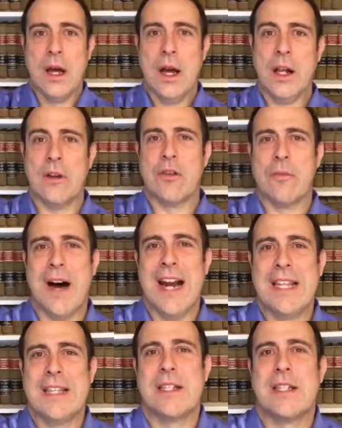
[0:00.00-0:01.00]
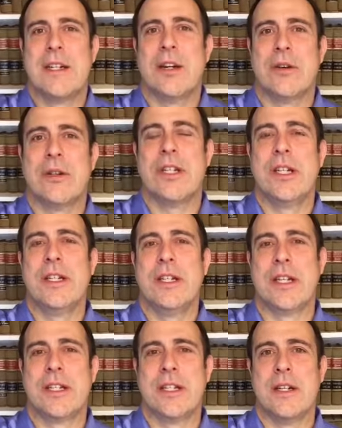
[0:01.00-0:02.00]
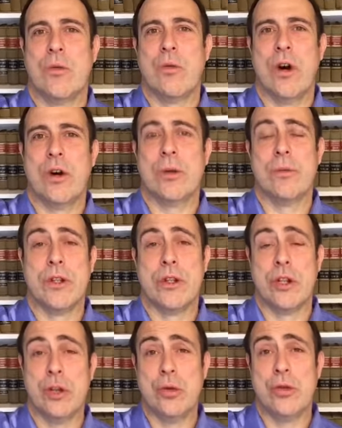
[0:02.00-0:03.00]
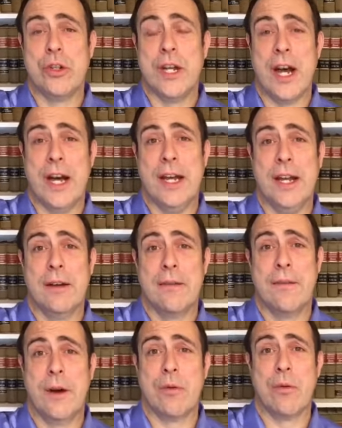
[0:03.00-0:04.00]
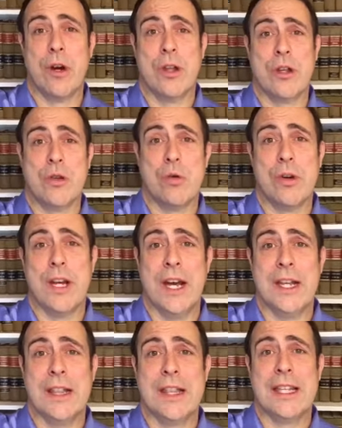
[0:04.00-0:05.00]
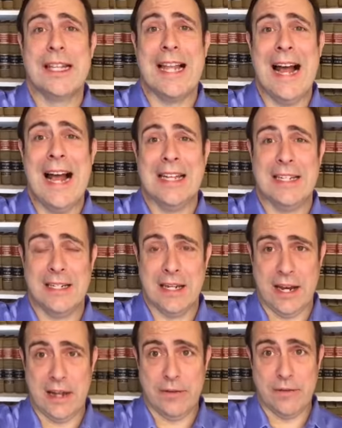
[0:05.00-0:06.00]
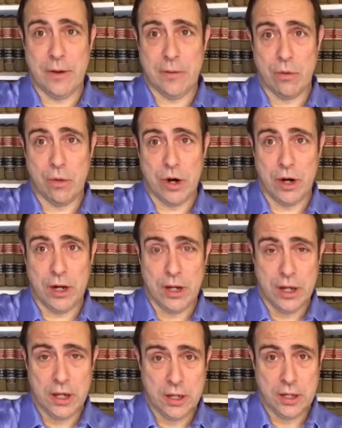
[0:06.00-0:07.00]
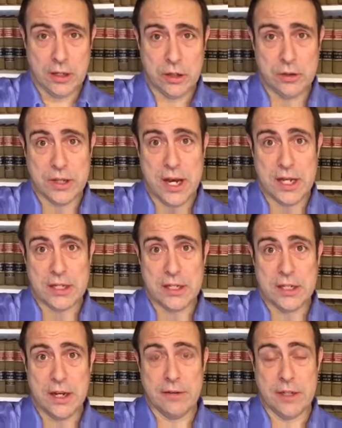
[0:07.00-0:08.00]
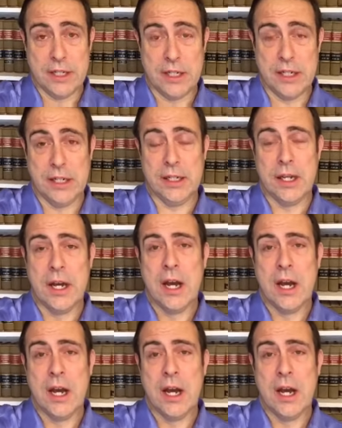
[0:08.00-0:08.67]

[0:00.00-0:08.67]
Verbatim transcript: Hello everybody, this is Darrell T. Dixon and welcome to Tuesday, February the 28th, the last day of February in 2017.